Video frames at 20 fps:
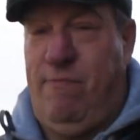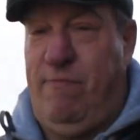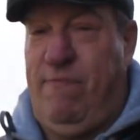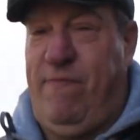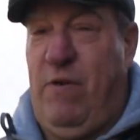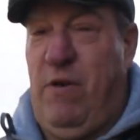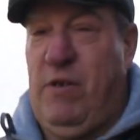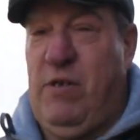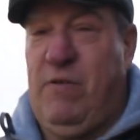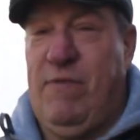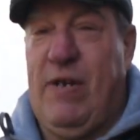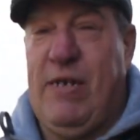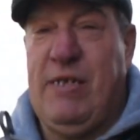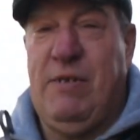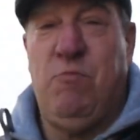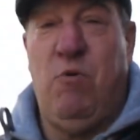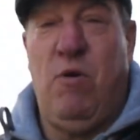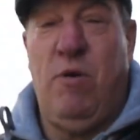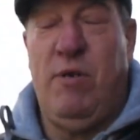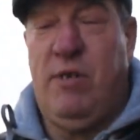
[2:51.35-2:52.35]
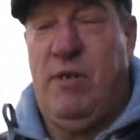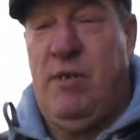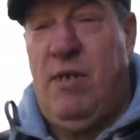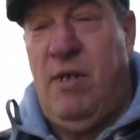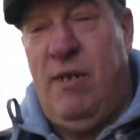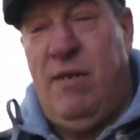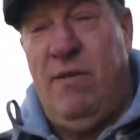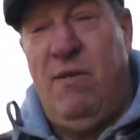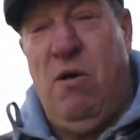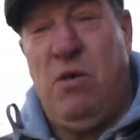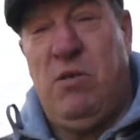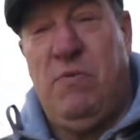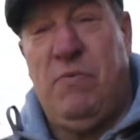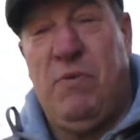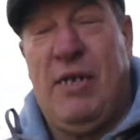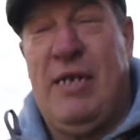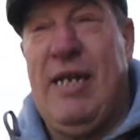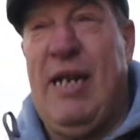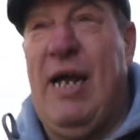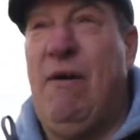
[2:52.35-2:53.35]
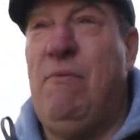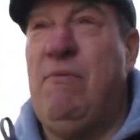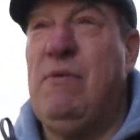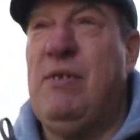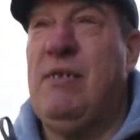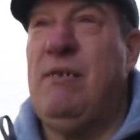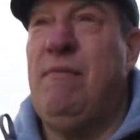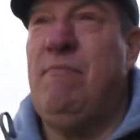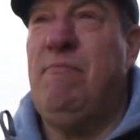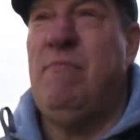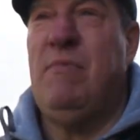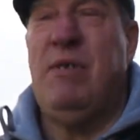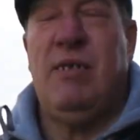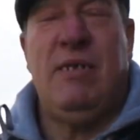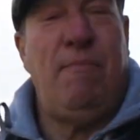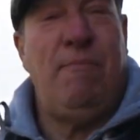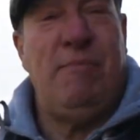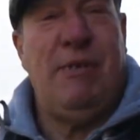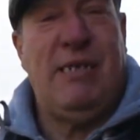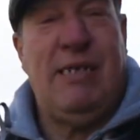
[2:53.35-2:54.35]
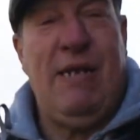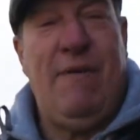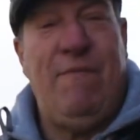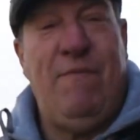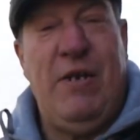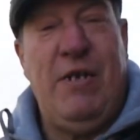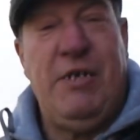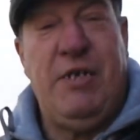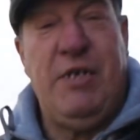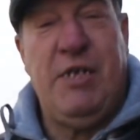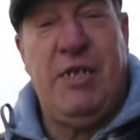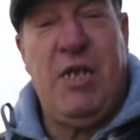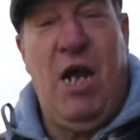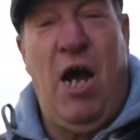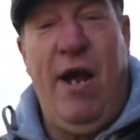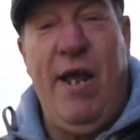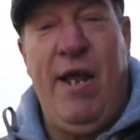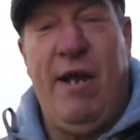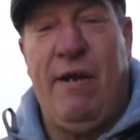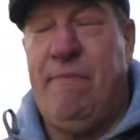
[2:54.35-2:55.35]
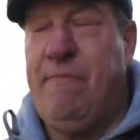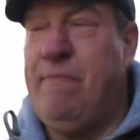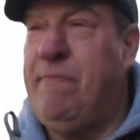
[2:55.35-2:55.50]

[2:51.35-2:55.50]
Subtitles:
First reason was the Oxford Canal was some 7 inches higher.